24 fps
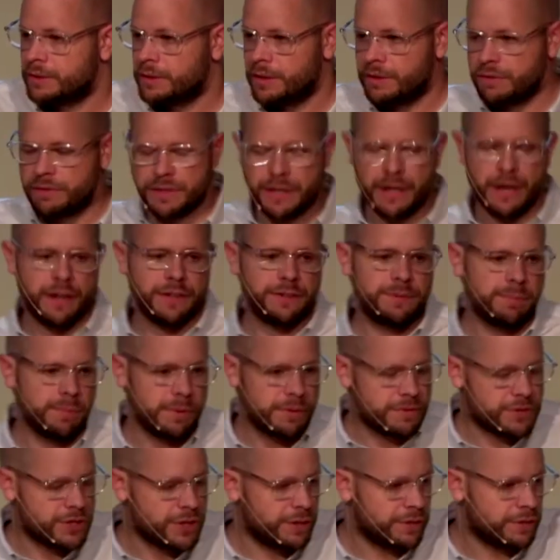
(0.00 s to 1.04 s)
of the gospel
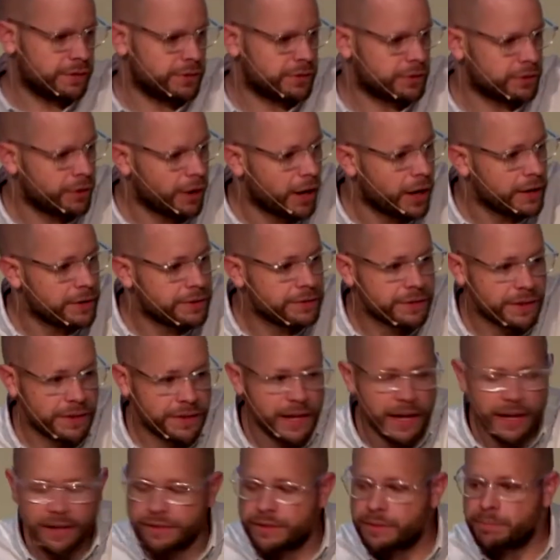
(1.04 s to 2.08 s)
of Jesus Christ, and
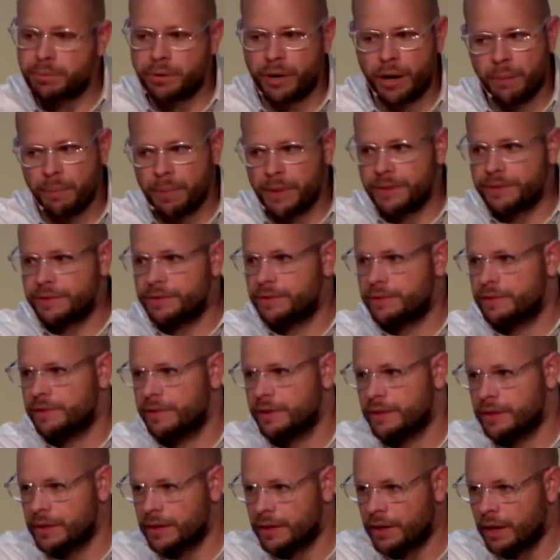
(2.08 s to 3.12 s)
that is the promise
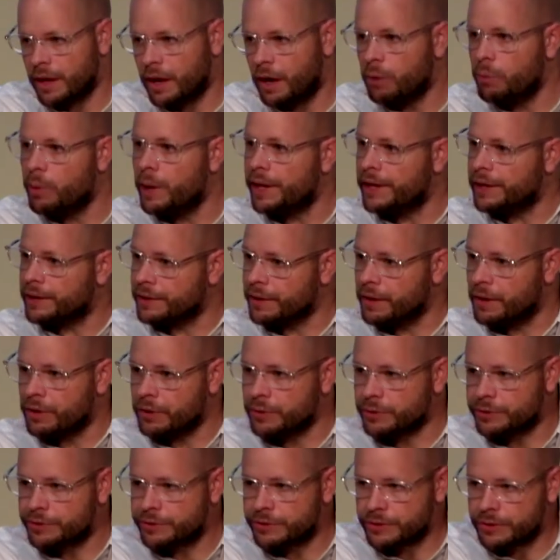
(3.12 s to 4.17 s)
awaiting
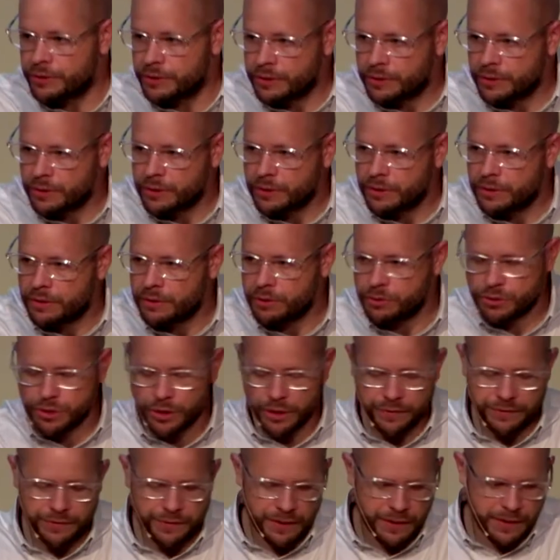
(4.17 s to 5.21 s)
those who
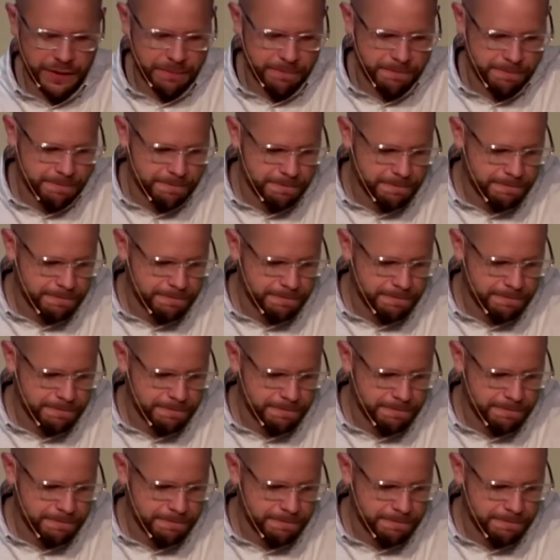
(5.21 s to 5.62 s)
trust in him.